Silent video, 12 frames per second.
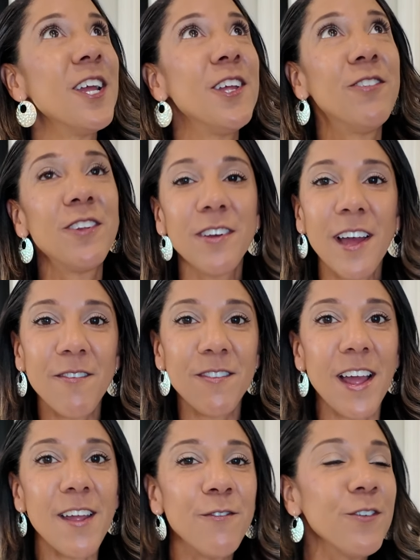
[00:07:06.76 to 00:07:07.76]
You still have
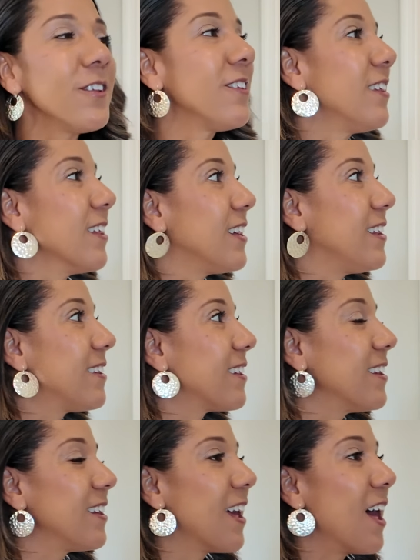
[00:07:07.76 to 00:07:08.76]
9-foot ceilings
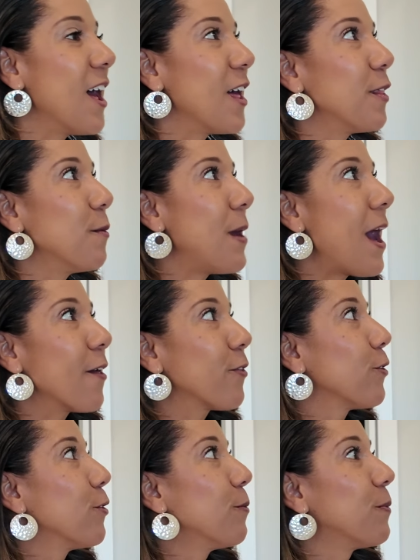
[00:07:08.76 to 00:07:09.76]
in the
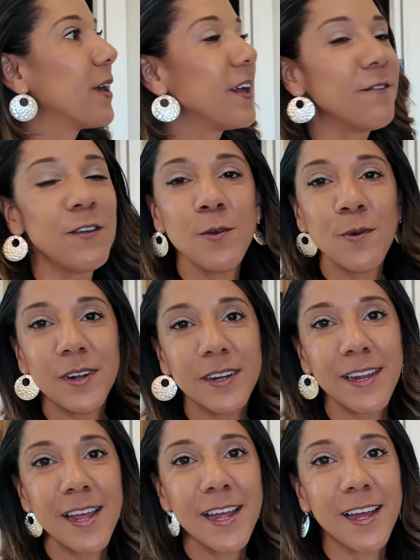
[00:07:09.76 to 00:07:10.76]
bathroom, but if you want to
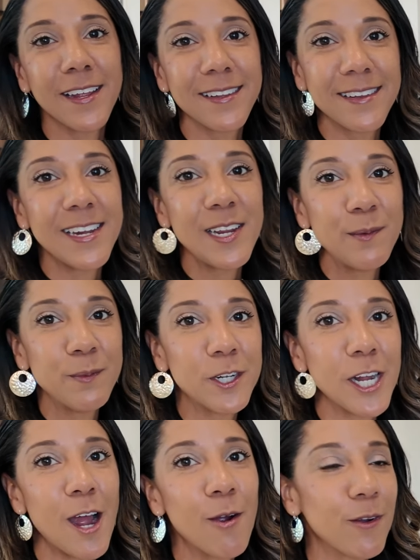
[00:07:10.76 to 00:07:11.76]
take a steam
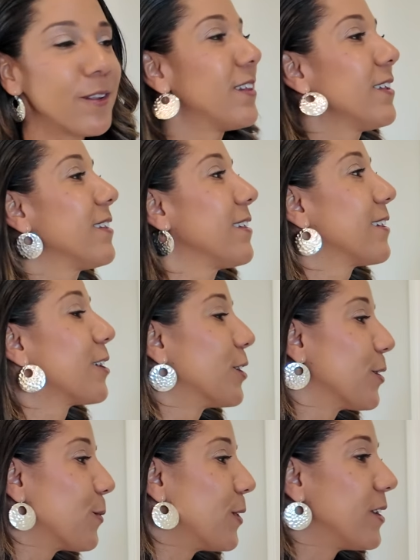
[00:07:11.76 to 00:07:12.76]
shower, this is a
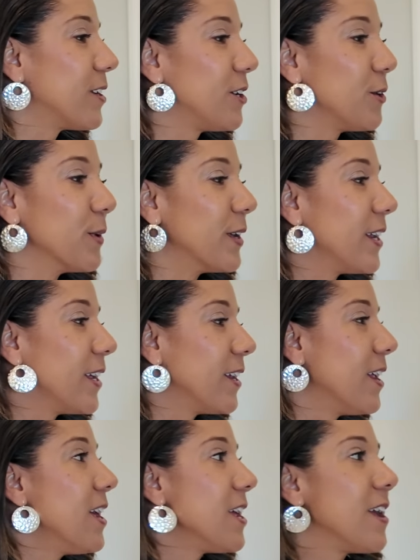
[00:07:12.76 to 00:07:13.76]
good one to do it in.
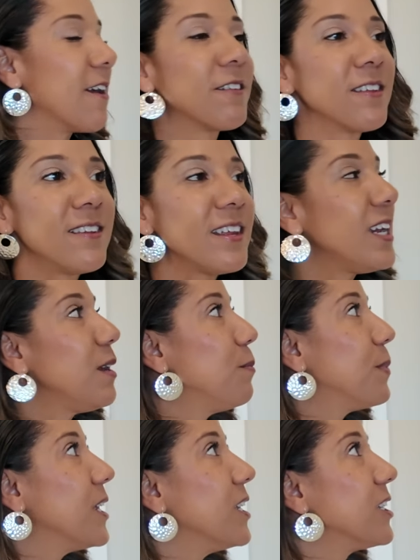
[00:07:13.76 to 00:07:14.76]
You have the sitting
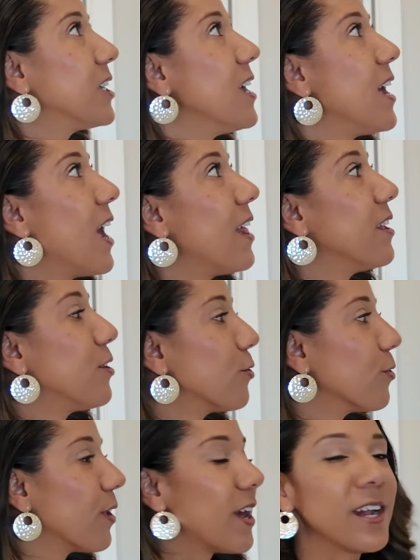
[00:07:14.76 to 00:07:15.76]
bench and the
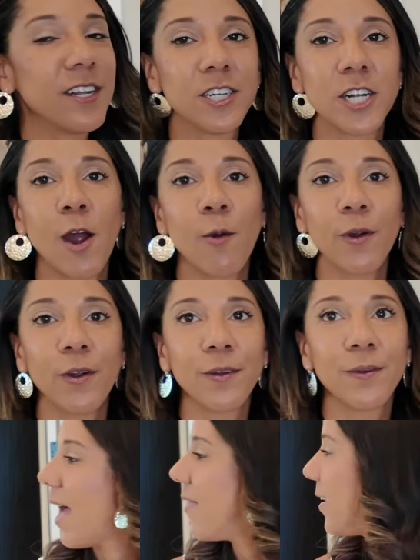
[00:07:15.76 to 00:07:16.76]
dual head shower.
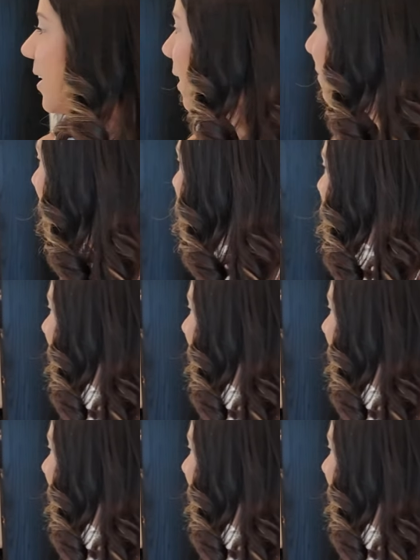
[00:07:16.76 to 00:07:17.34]
And then coming